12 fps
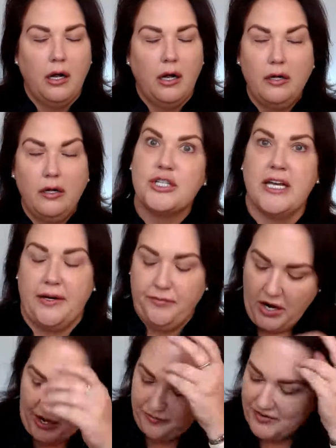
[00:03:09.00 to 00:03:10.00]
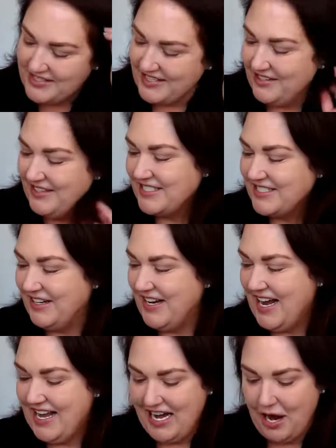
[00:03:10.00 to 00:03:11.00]
Just kidding. All right, so let's go
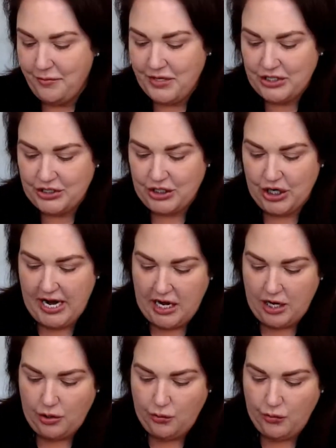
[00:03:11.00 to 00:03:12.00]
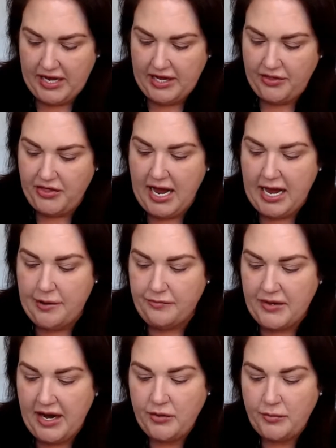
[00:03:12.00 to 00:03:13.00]
ahead. I'm going to start out with um,
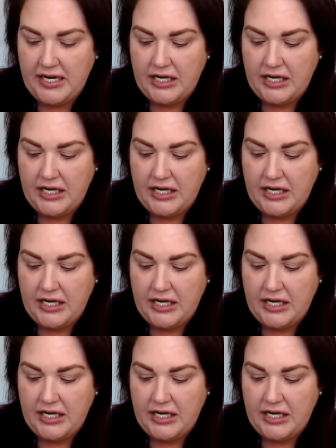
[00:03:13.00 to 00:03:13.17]
everybody.